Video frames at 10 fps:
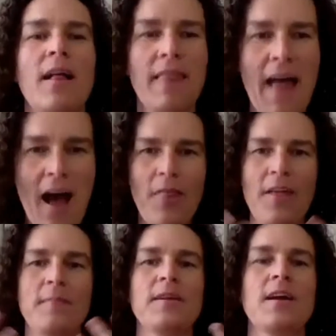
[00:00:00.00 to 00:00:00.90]
allow
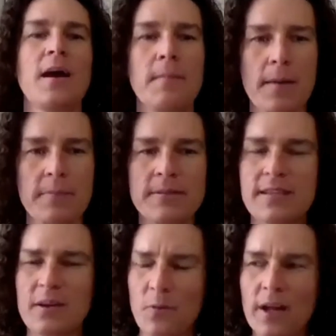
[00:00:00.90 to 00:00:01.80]
them to come up and
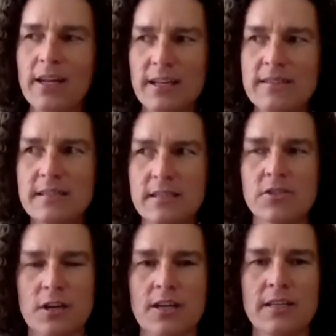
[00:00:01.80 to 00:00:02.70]
say, what is
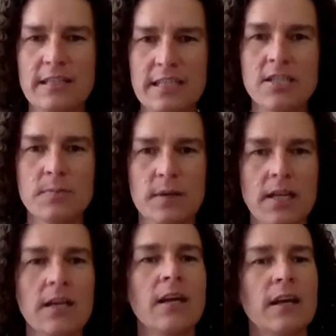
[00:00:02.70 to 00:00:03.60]
this trying to teach
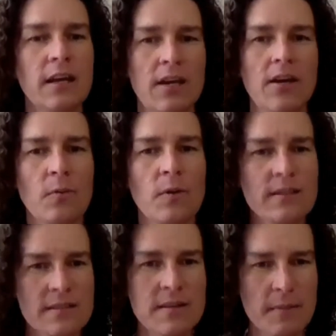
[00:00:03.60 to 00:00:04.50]
me here? What
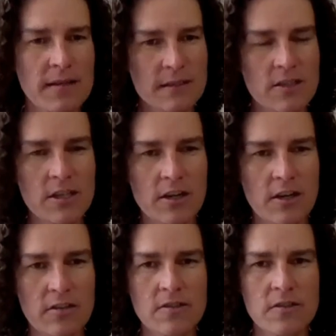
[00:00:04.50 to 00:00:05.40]
is the message
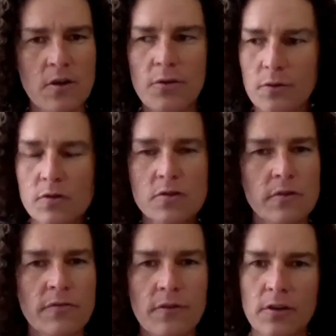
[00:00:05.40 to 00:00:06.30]
here? It's so
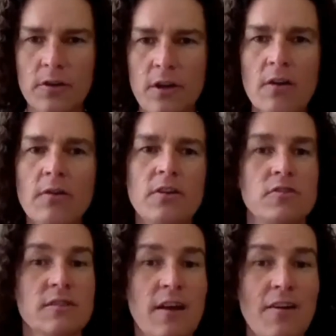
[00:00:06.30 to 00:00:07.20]
crucial for not only
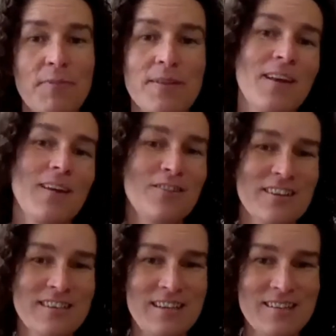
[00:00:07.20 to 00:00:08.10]
yourself, then you
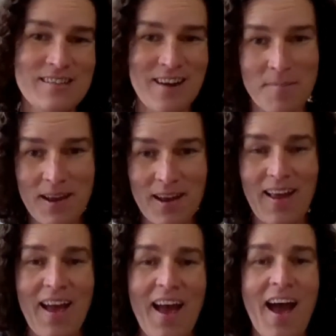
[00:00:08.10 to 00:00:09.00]
can teach Emic
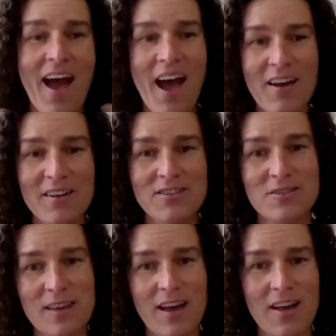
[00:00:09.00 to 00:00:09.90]
how to
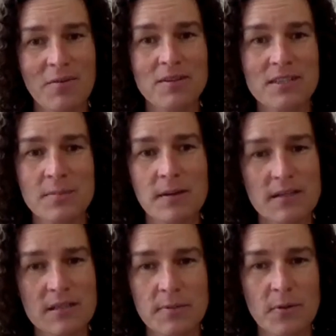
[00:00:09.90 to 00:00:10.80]
do that in a
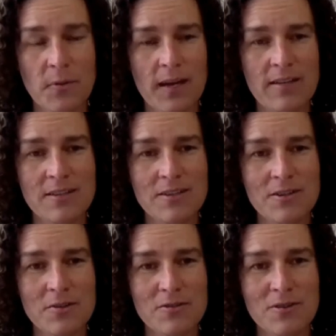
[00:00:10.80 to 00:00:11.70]
responsible way
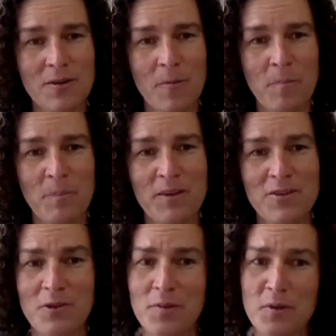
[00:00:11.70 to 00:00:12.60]
too. So
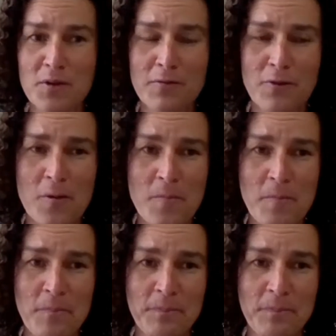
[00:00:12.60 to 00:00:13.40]
that's really beautiful.